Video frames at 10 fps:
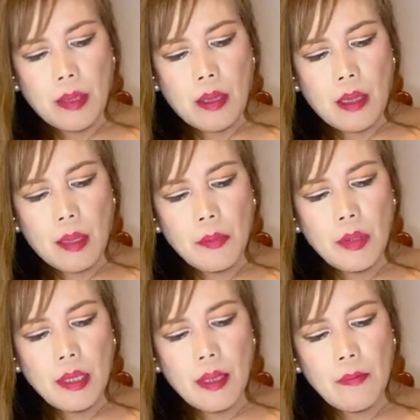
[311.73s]
I'm
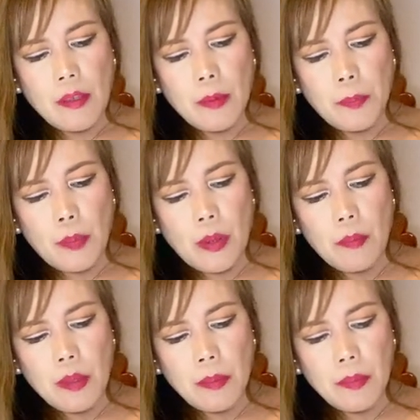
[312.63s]
really having a
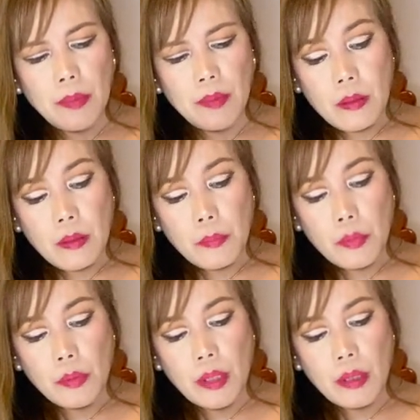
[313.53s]
problem
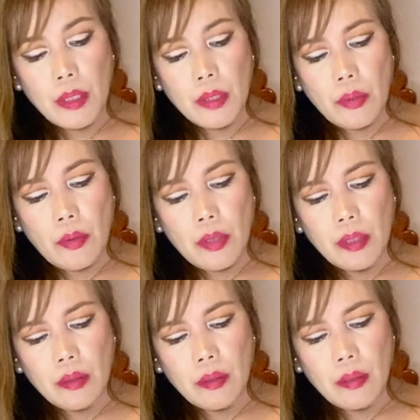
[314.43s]
putting this
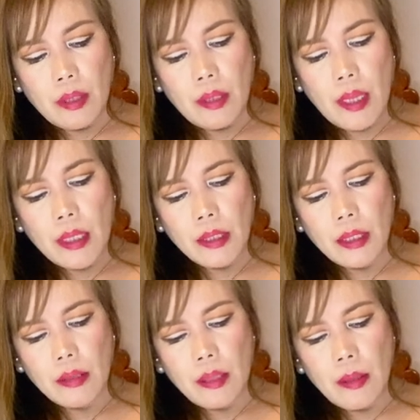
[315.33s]
on and
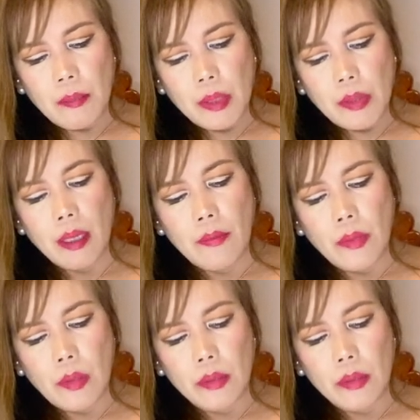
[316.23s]
locking them because I have long